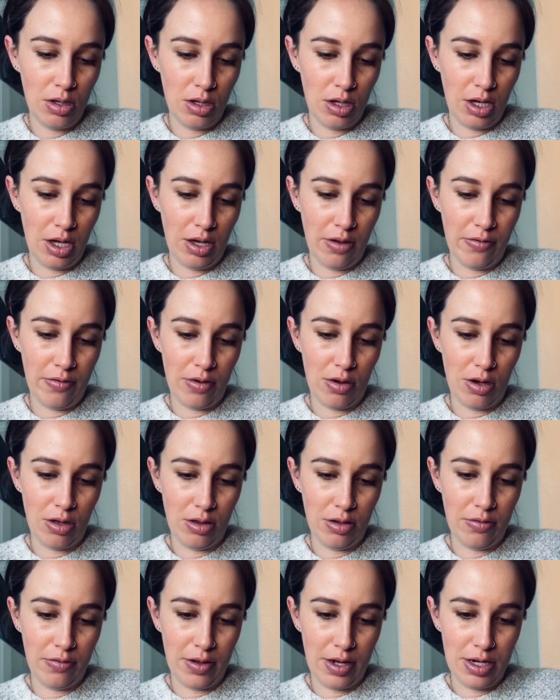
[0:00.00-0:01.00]
I have
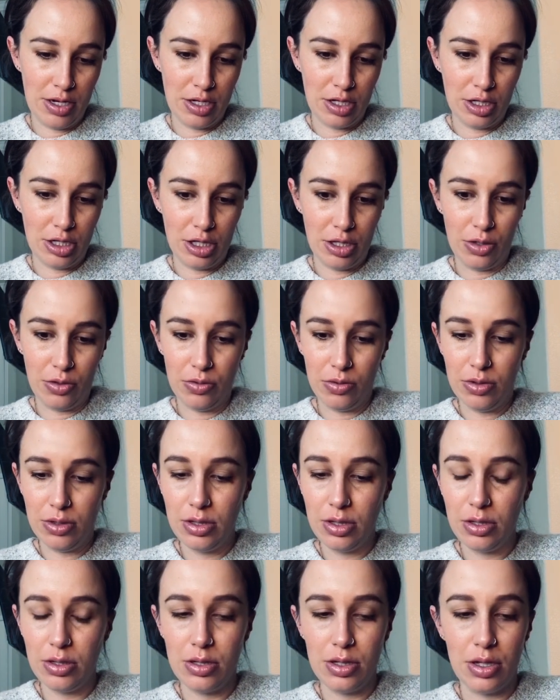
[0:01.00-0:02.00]
olive
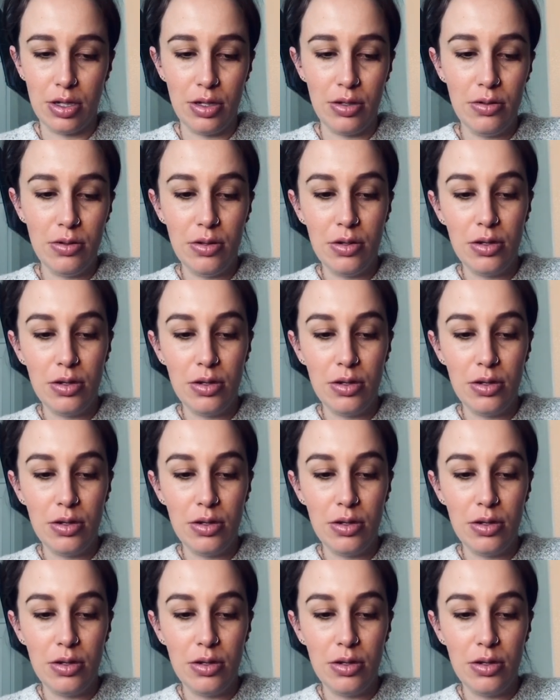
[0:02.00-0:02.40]
undertones, so